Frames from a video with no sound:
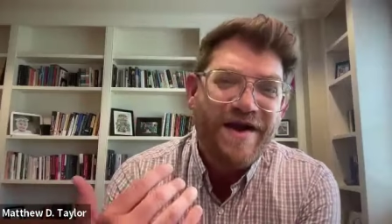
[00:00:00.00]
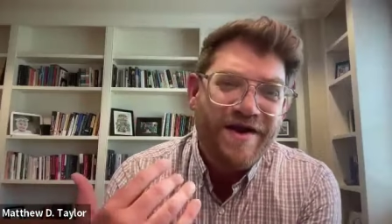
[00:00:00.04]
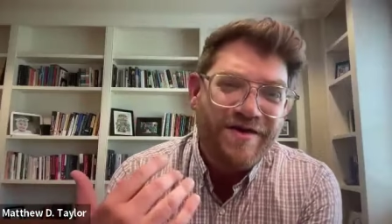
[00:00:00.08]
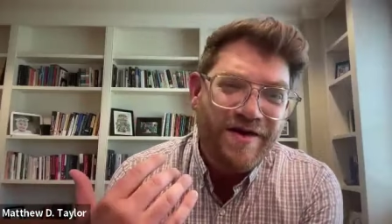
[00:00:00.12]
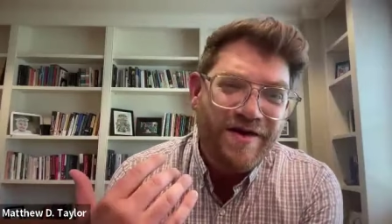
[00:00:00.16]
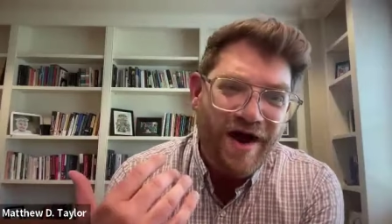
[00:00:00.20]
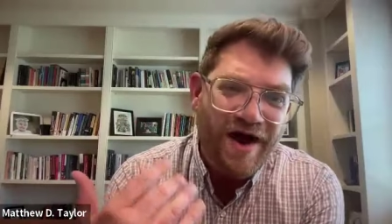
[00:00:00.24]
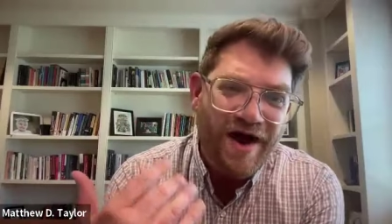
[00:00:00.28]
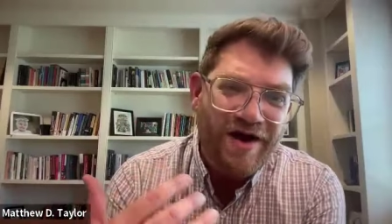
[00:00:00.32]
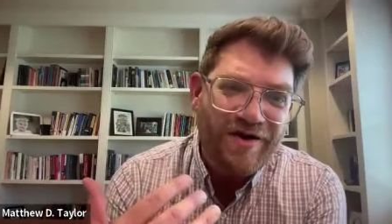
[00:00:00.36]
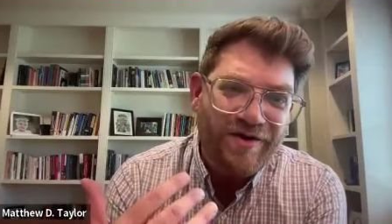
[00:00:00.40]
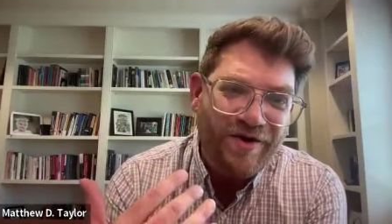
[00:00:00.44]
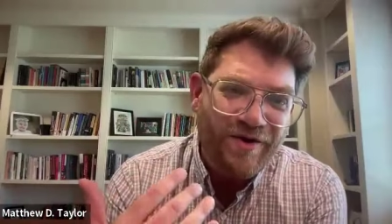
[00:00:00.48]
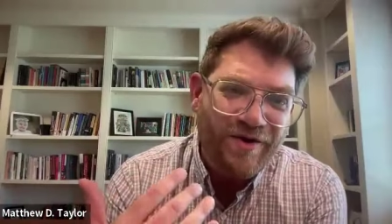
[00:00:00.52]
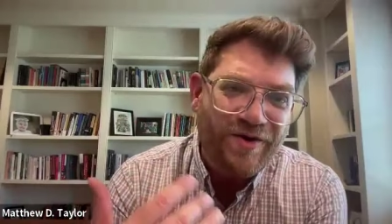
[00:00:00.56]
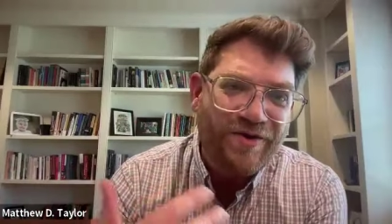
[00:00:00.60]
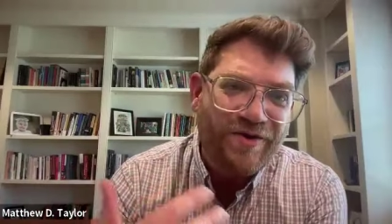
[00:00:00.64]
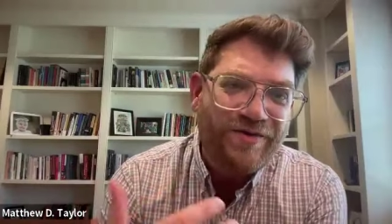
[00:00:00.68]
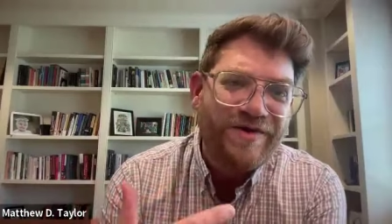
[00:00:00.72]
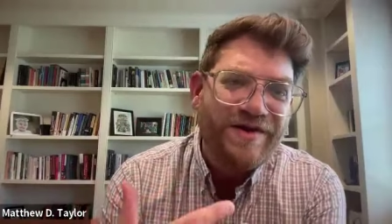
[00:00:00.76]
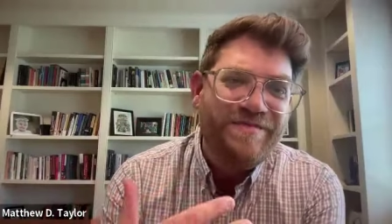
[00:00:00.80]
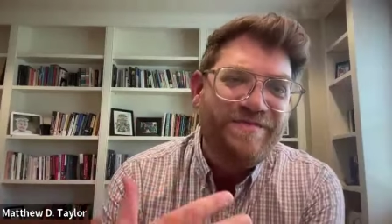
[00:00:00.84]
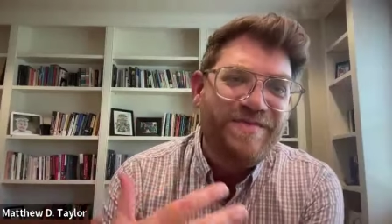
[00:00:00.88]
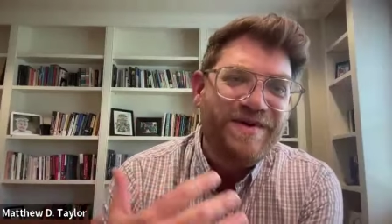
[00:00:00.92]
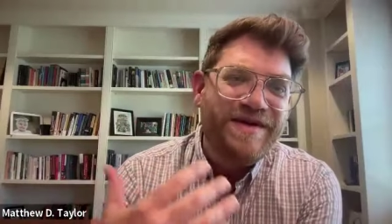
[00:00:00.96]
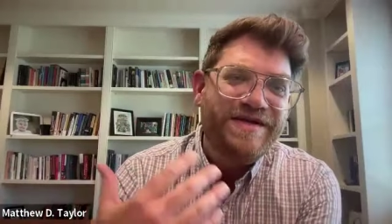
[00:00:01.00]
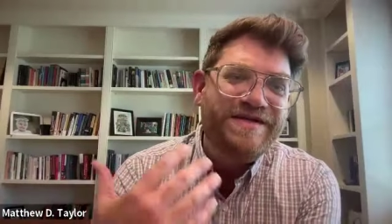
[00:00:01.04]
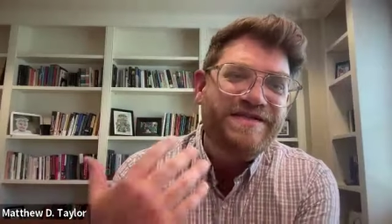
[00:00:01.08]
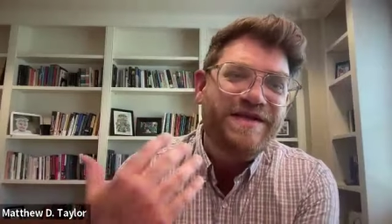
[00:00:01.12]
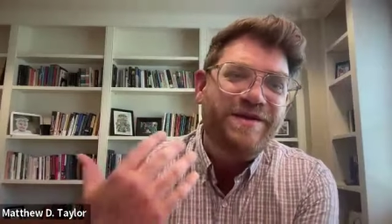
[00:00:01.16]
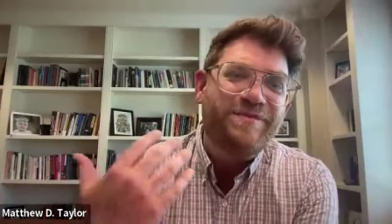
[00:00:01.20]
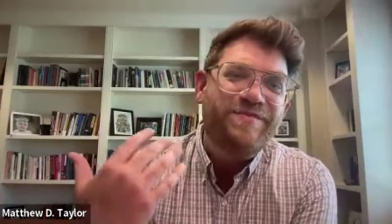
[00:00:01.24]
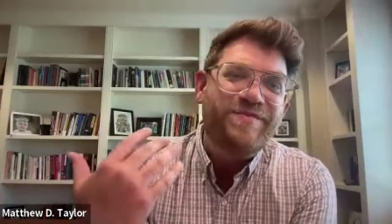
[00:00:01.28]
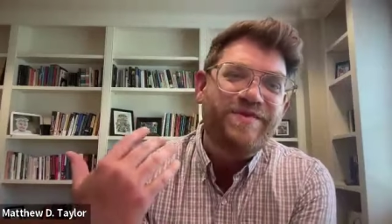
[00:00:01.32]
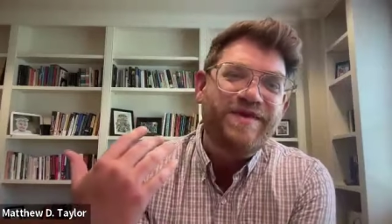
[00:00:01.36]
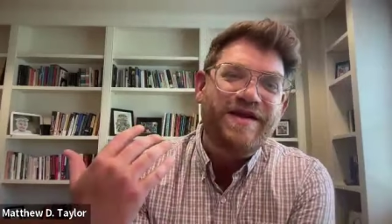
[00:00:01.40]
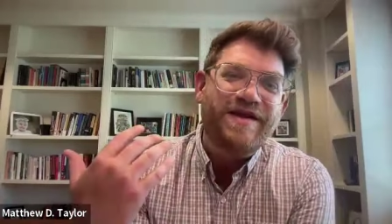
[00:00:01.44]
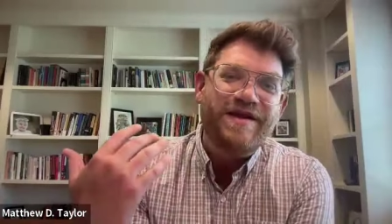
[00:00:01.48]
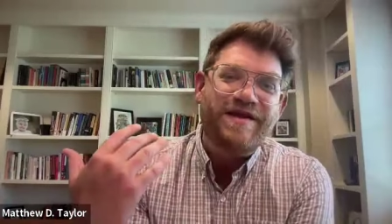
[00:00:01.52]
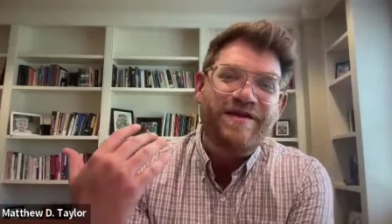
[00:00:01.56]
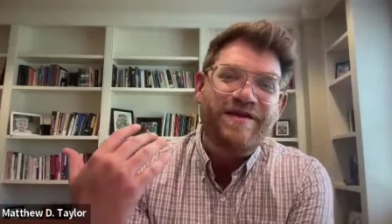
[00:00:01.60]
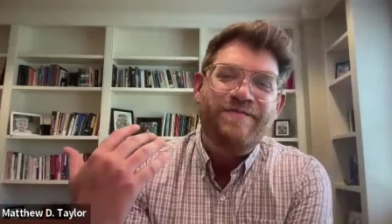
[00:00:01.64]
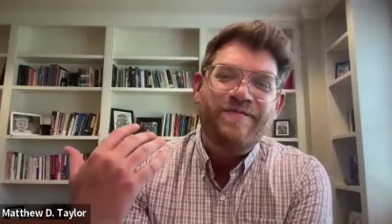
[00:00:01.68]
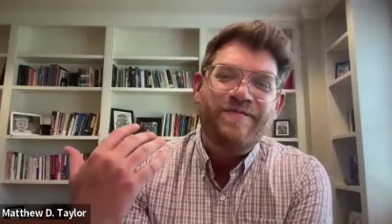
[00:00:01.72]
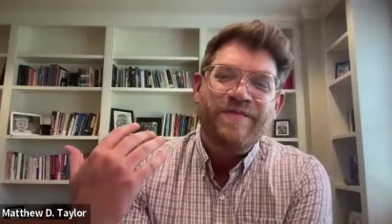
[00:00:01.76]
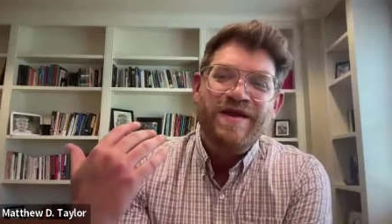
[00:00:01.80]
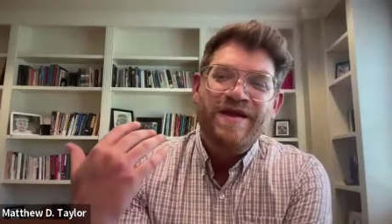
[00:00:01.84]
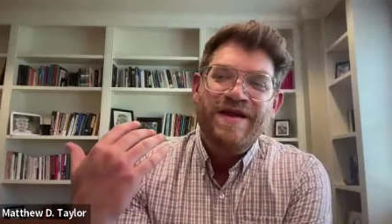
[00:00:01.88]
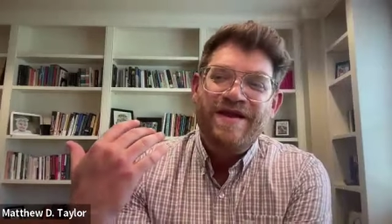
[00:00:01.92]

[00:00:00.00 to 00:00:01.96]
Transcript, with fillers: not only be something